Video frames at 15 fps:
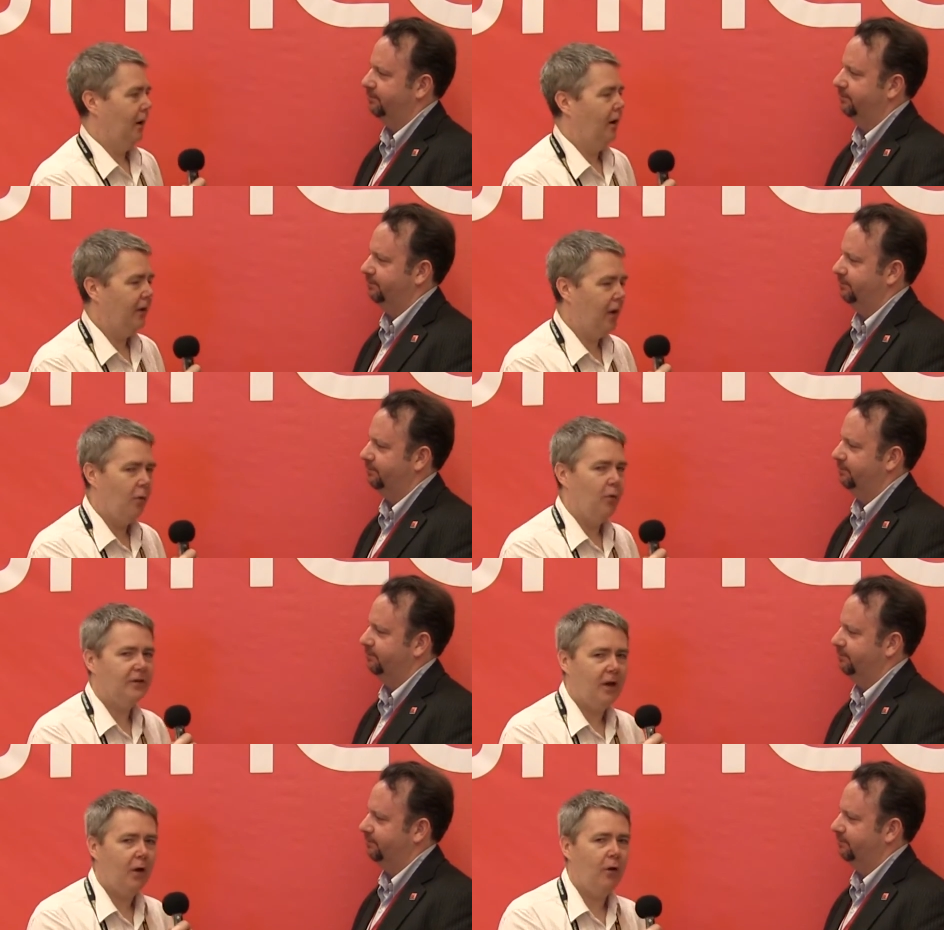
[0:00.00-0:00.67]
Speaker 1: I
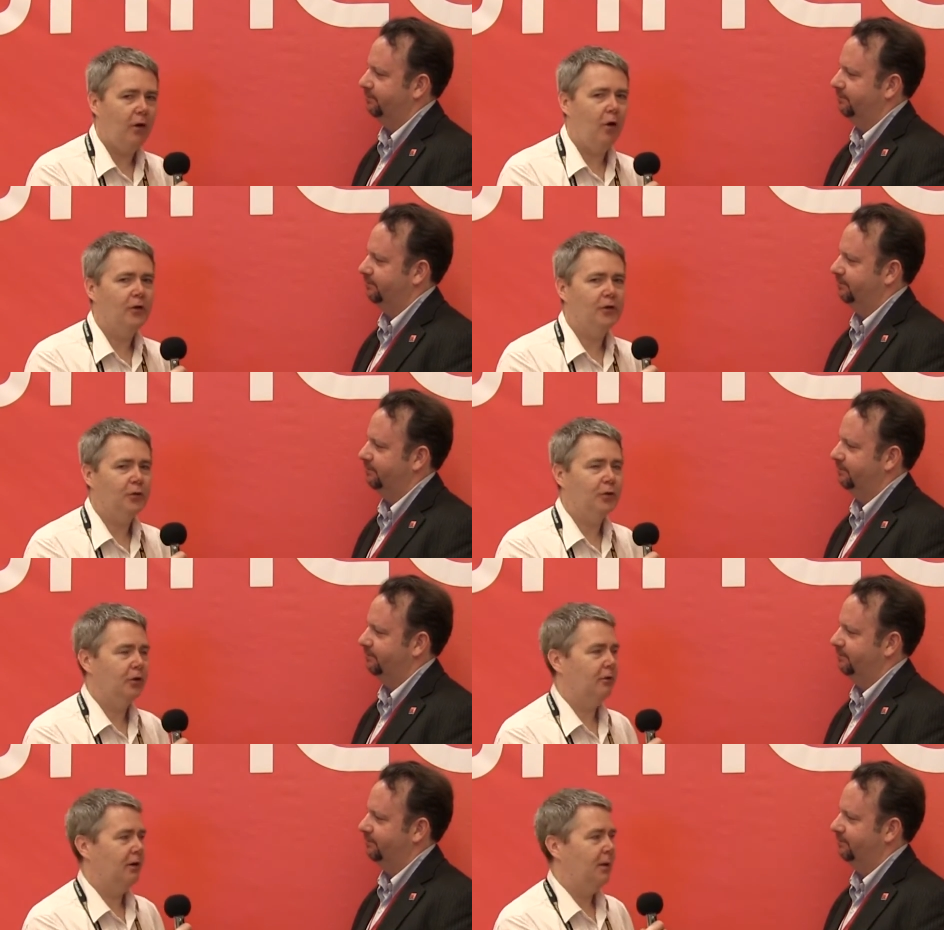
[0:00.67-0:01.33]
know what's going on
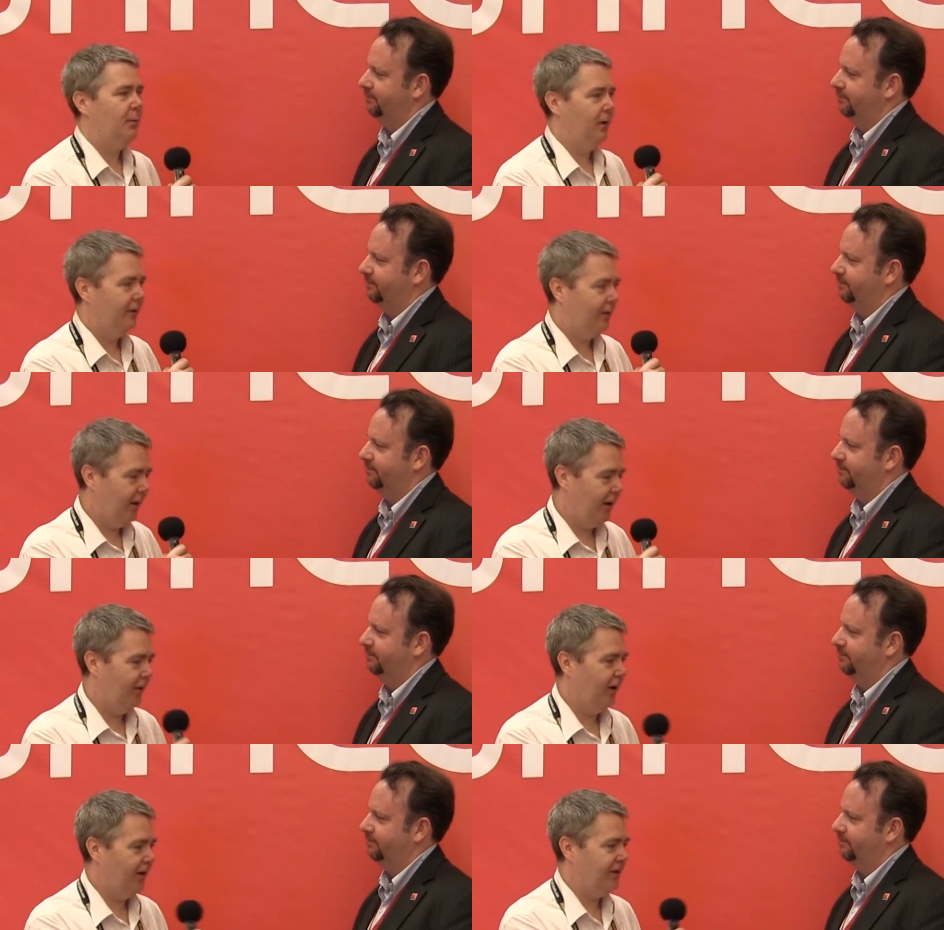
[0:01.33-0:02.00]
to a degree, but
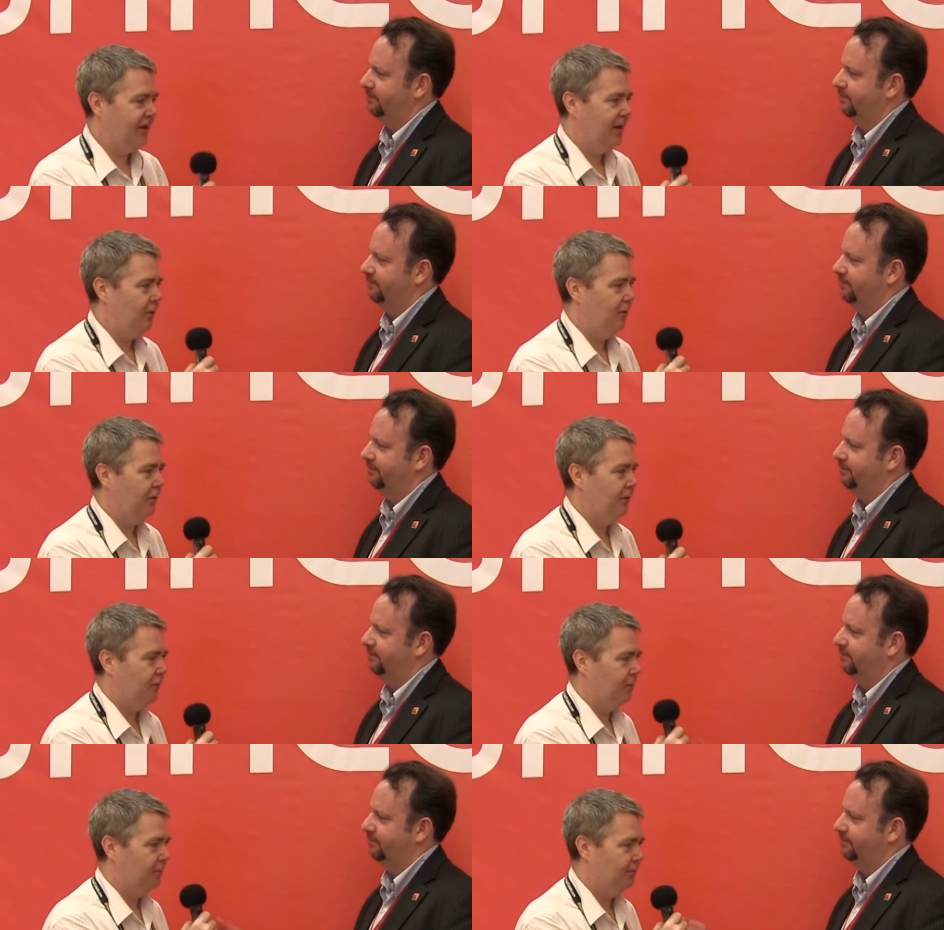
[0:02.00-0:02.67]
I like to hear
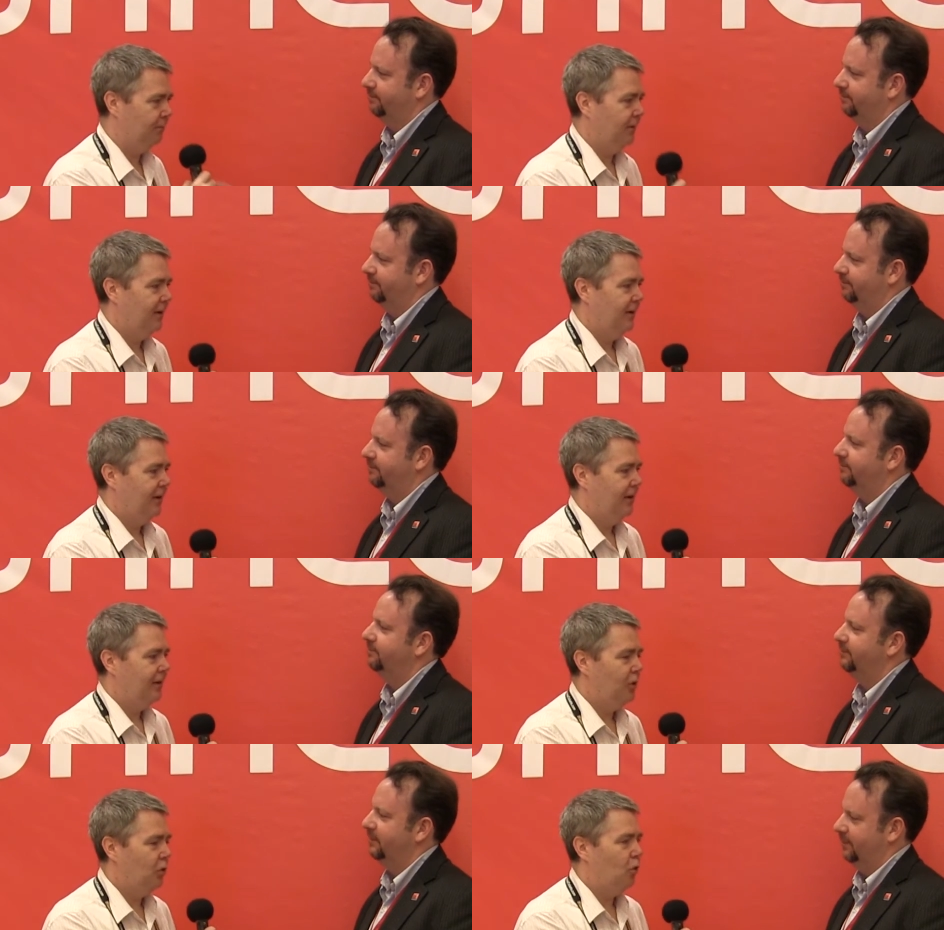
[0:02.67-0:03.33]
it from
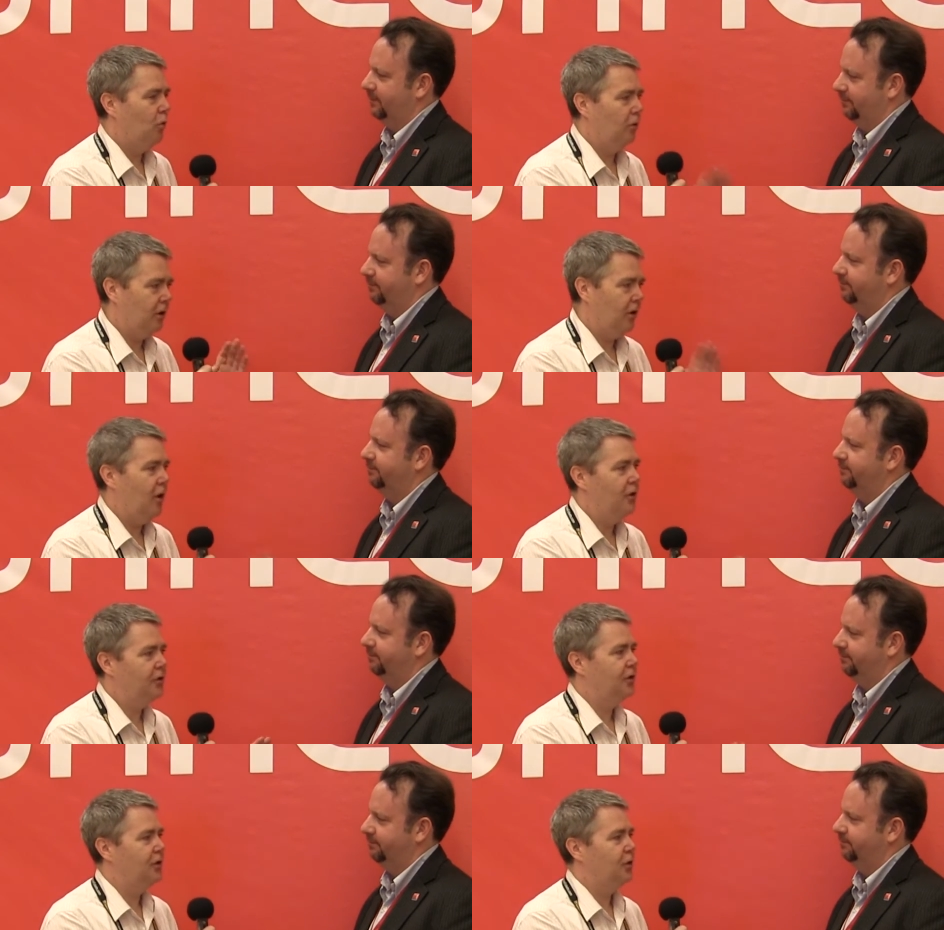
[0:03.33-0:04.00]
you're
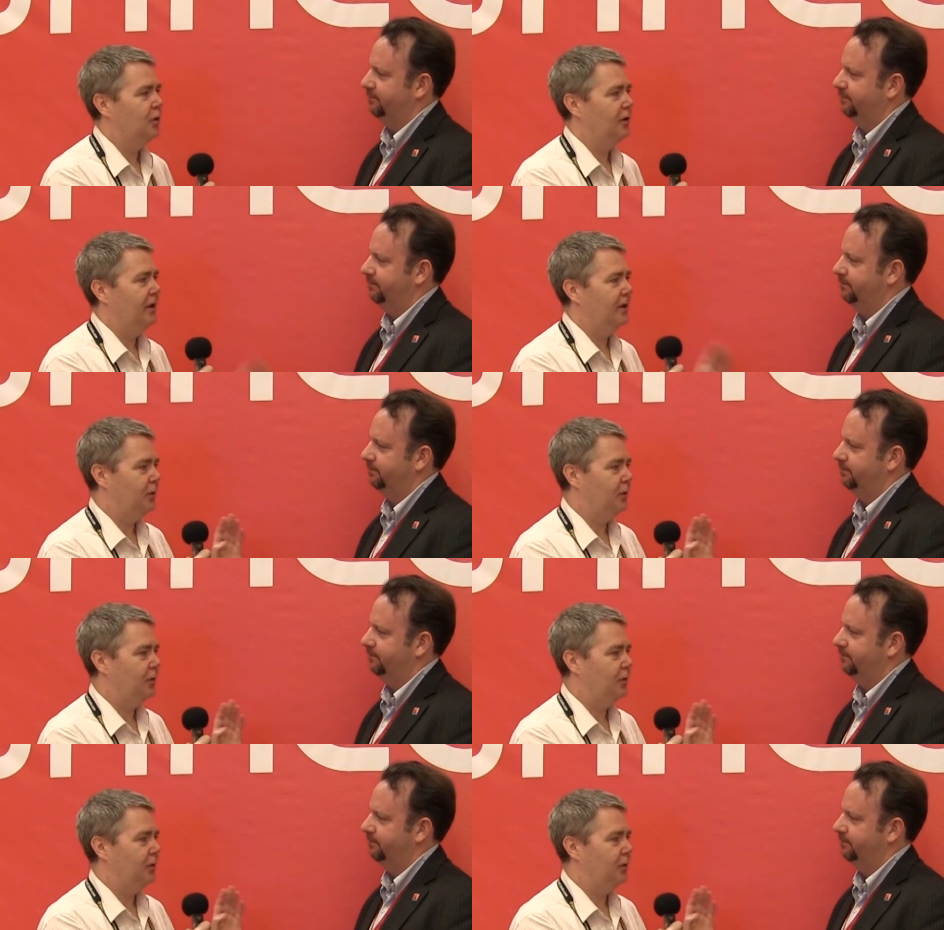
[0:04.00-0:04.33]
closer to it.